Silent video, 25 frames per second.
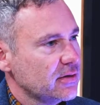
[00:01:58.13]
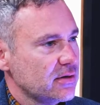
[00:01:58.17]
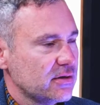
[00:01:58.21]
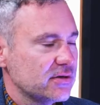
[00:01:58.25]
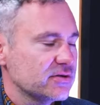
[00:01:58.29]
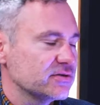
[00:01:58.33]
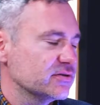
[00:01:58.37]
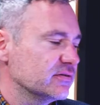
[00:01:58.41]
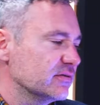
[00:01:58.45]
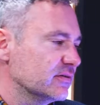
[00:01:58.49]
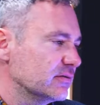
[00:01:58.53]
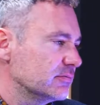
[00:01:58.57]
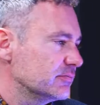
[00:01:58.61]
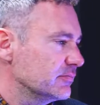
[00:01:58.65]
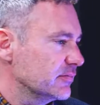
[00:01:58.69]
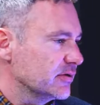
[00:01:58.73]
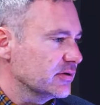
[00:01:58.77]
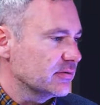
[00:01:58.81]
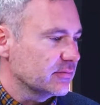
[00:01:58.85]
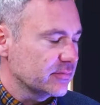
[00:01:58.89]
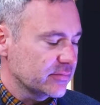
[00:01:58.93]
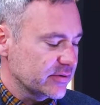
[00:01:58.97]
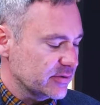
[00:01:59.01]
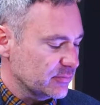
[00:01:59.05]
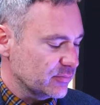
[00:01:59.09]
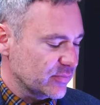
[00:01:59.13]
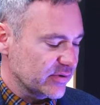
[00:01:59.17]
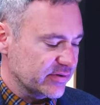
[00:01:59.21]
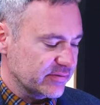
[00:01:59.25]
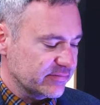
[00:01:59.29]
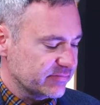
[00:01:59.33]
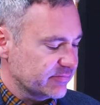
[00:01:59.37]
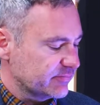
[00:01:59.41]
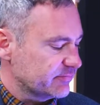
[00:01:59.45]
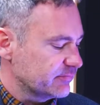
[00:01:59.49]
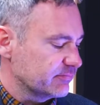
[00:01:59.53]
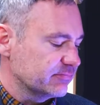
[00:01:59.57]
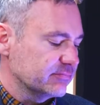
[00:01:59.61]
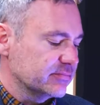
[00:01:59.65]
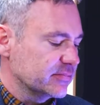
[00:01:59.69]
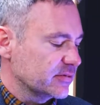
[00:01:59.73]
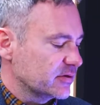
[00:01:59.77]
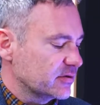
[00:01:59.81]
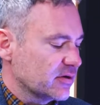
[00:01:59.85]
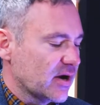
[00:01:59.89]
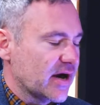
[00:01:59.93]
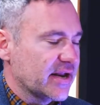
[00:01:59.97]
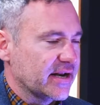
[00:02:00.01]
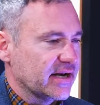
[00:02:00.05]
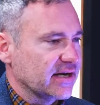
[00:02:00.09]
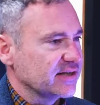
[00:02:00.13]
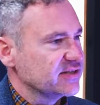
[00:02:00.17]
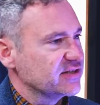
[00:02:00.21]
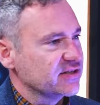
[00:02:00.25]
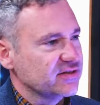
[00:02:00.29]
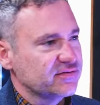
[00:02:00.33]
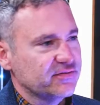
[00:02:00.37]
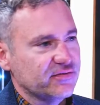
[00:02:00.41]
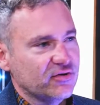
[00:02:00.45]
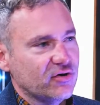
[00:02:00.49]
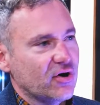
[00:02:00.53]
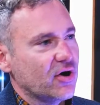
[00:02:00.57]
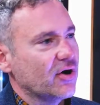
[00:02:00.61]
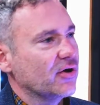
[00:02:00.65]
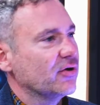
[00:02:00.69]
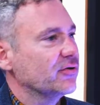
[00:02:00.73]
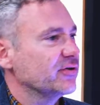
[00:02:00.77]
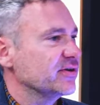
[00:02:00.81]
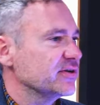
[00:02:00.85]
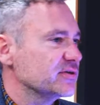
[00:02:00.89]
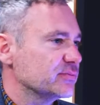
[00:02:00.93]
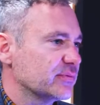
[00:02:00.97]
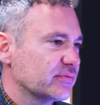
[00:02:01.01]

So, you know, we've got analytics for audits,